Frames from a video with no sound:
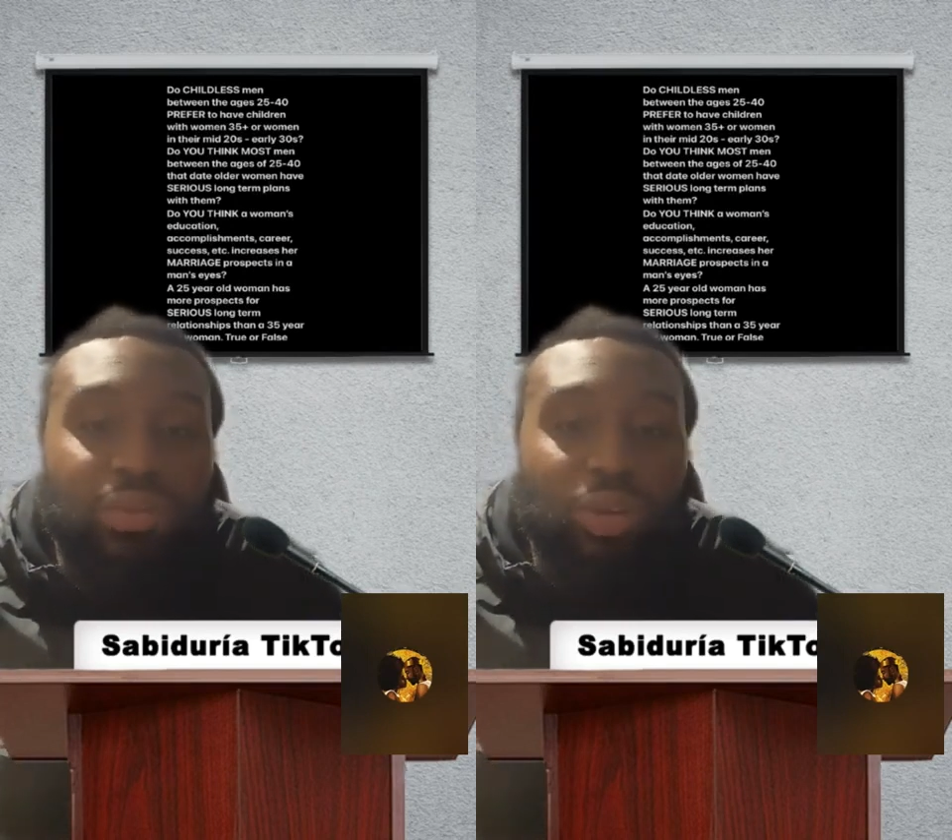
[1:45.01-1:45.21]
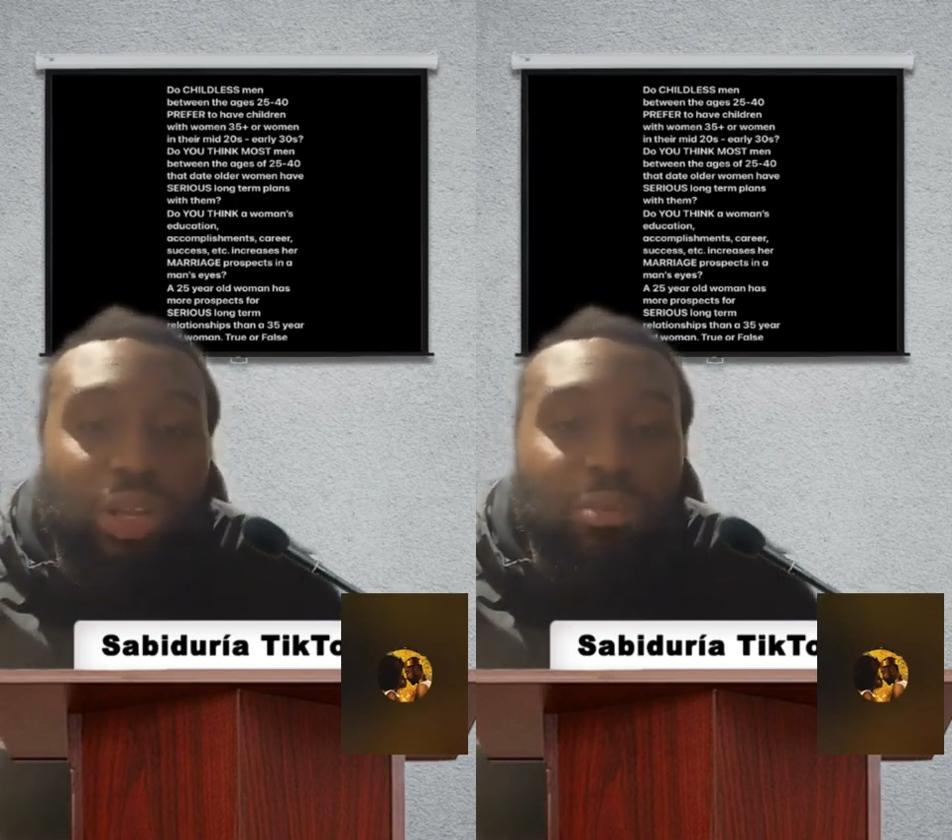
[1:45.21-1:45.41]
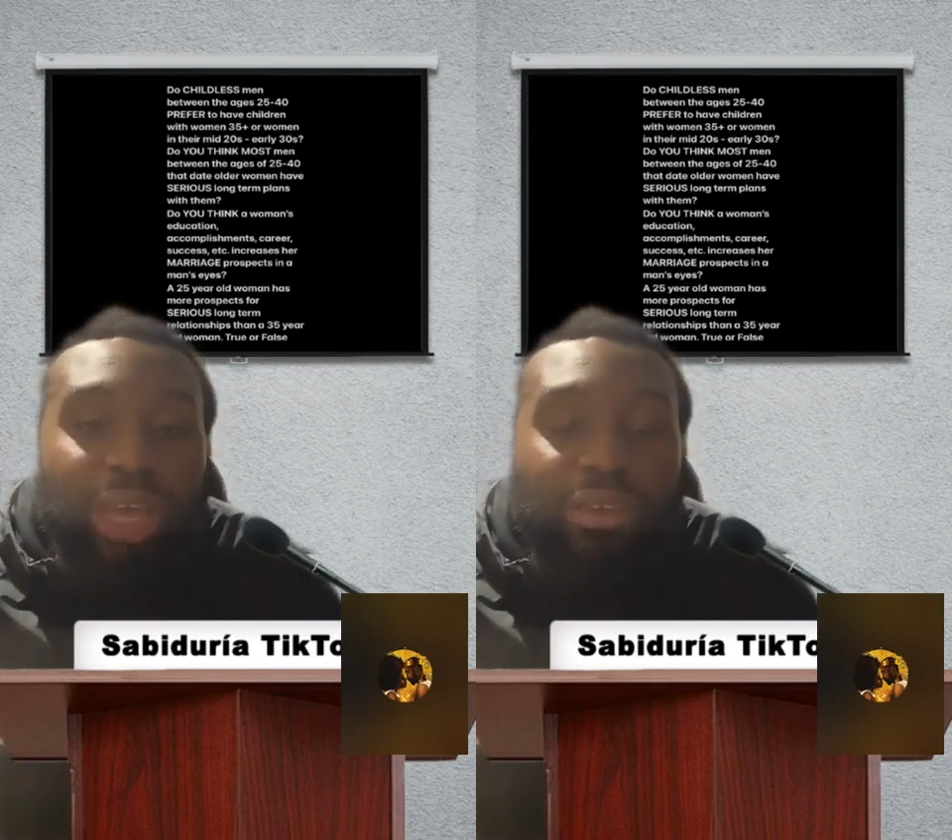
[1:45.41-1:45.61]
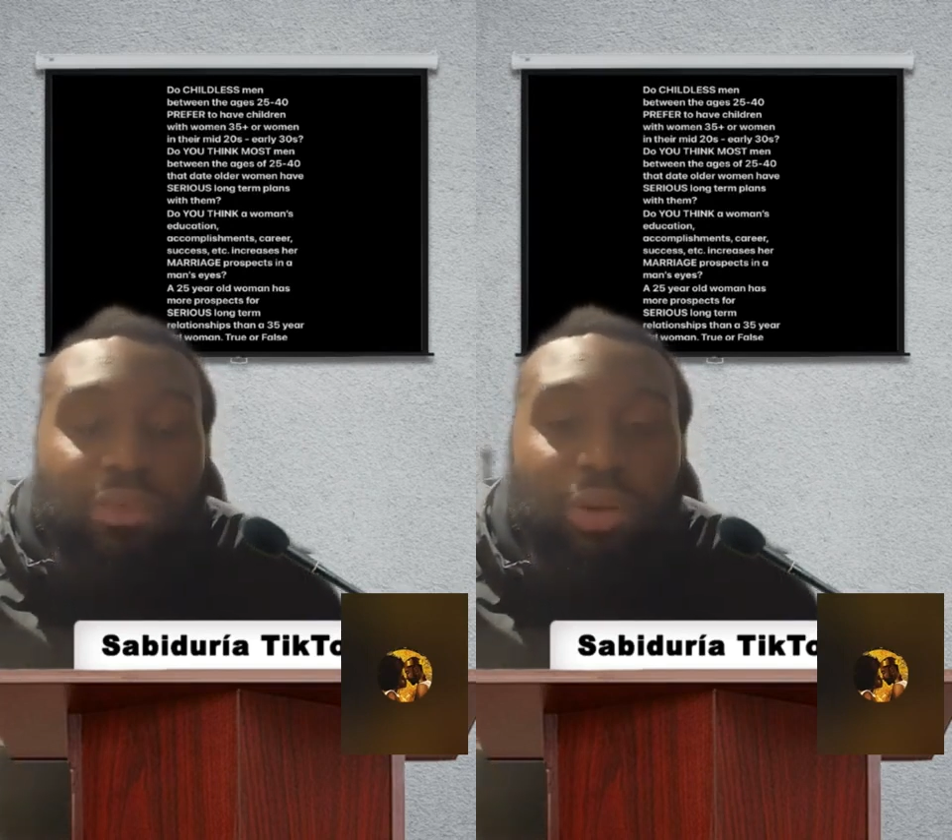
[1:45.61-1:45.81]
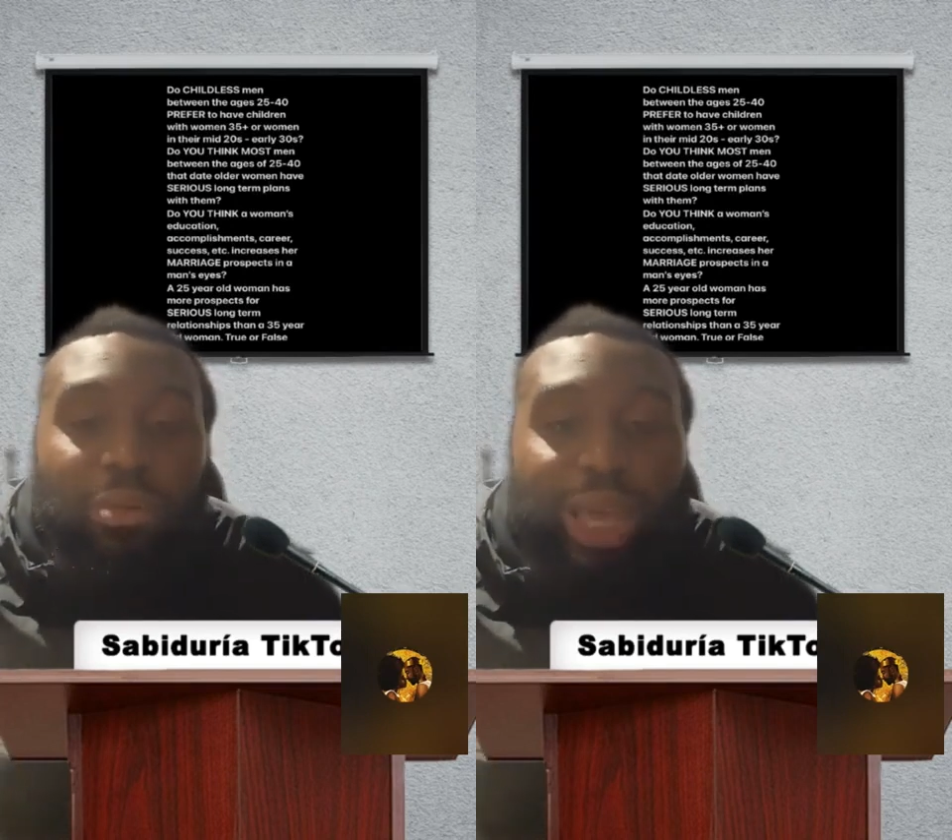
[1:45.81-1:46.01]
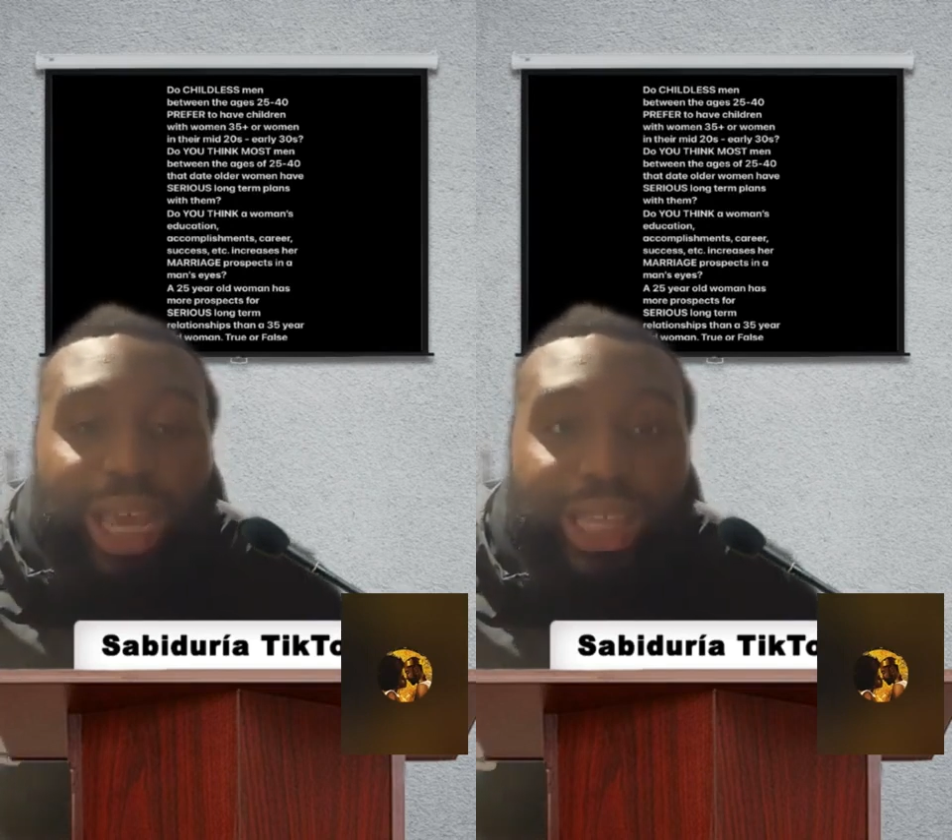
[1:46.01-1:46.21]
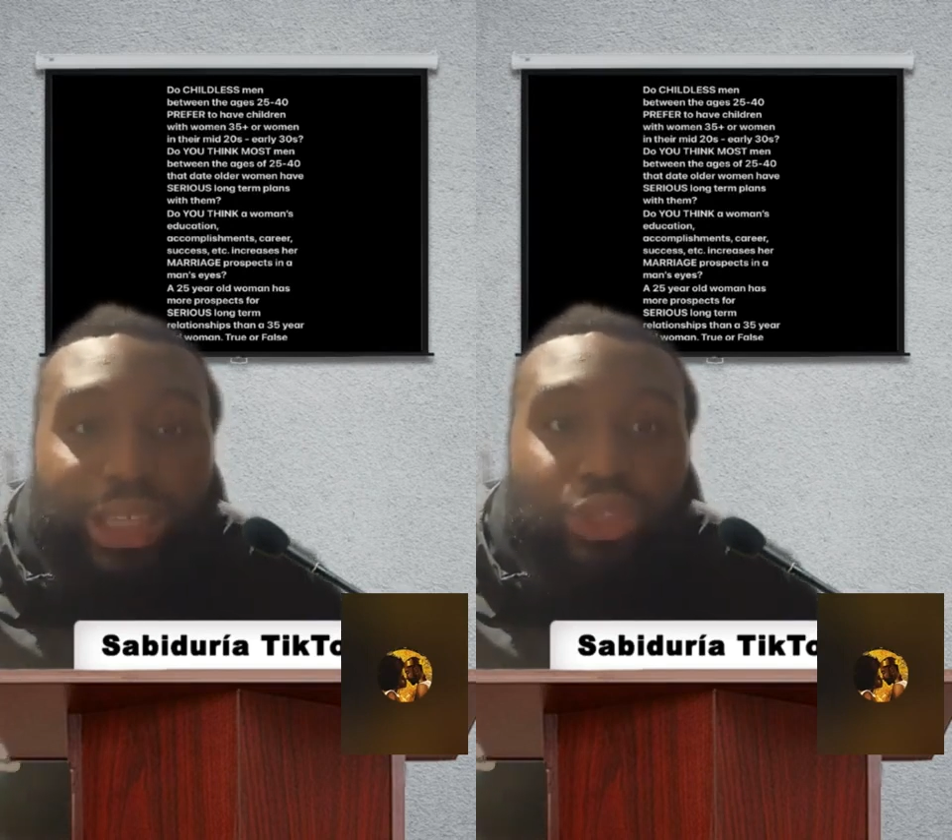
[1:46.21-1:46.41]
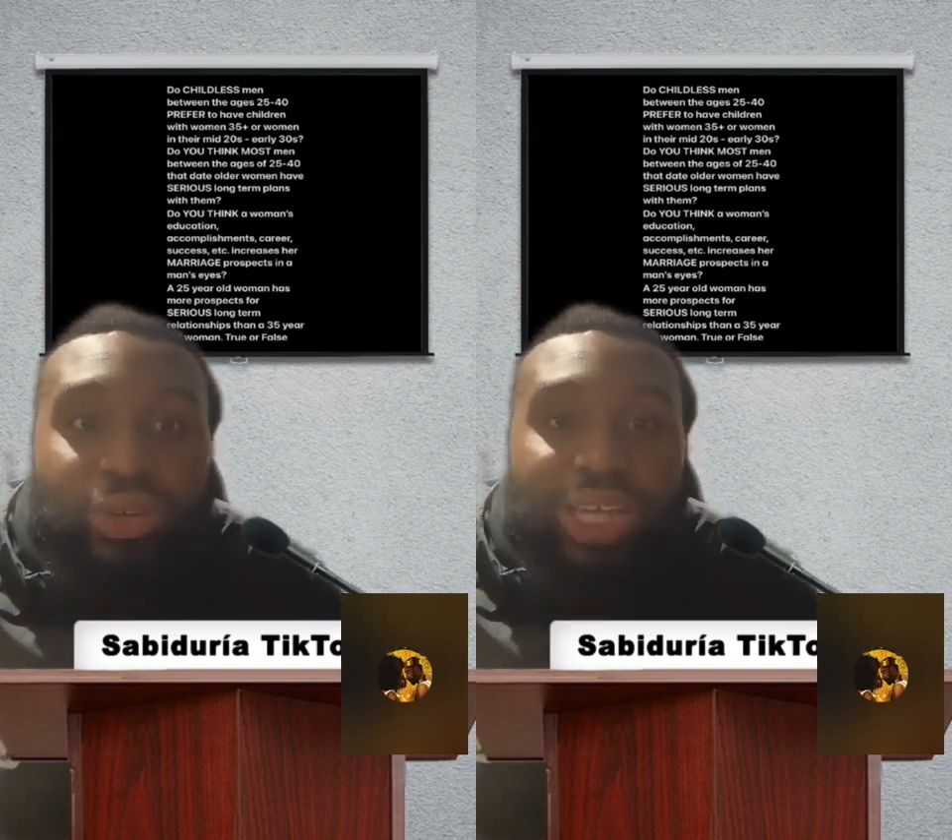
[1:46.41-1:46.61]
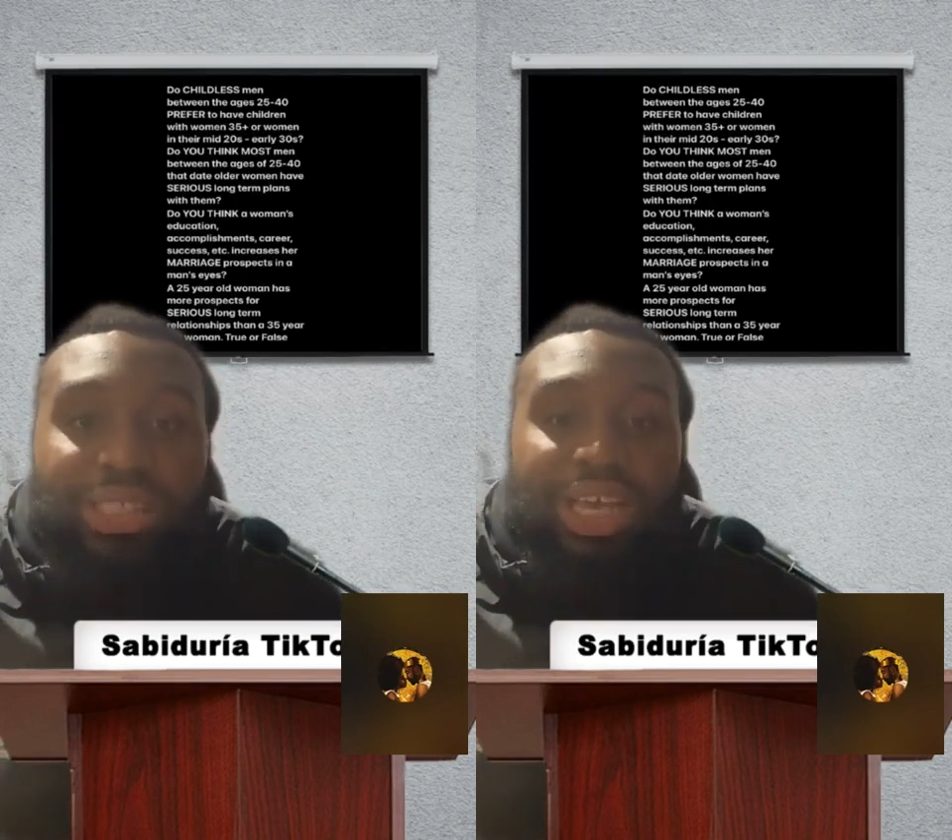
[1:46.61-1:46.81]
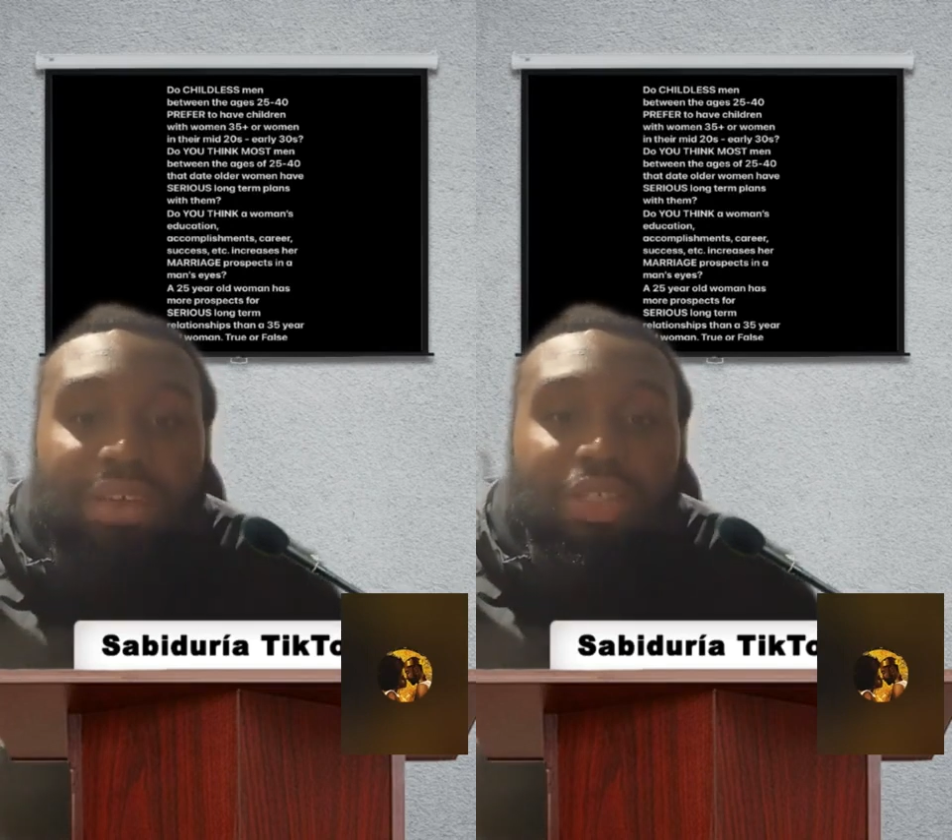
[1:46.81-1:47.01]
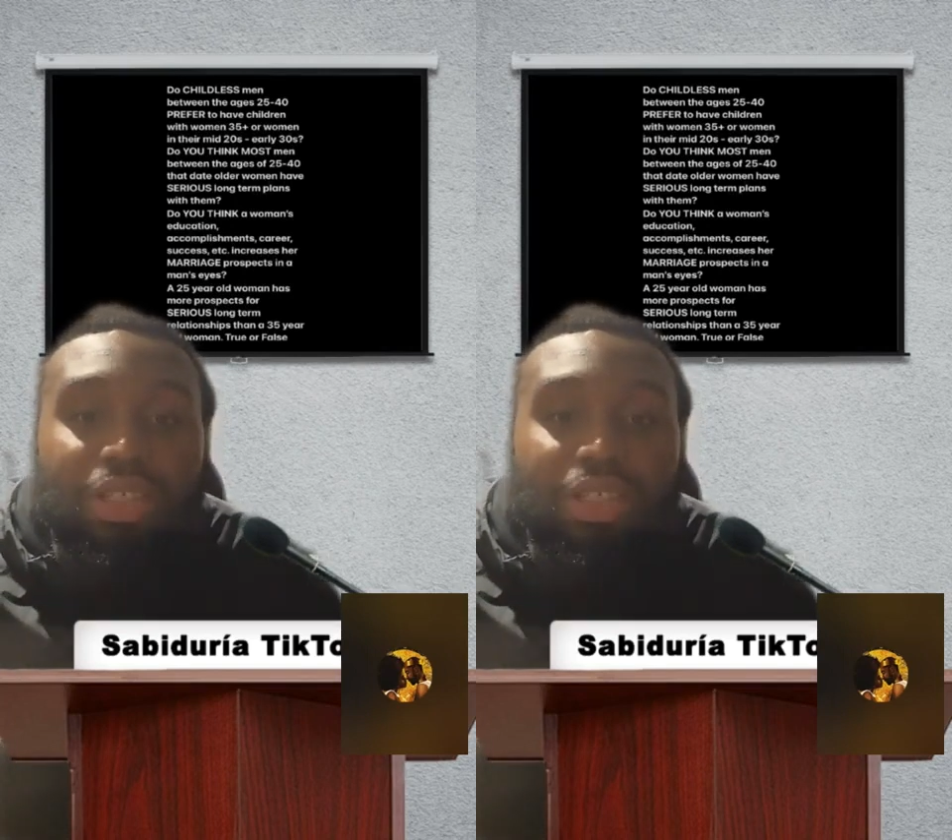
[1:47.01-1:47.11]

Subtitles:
it make for a man that's trying to have a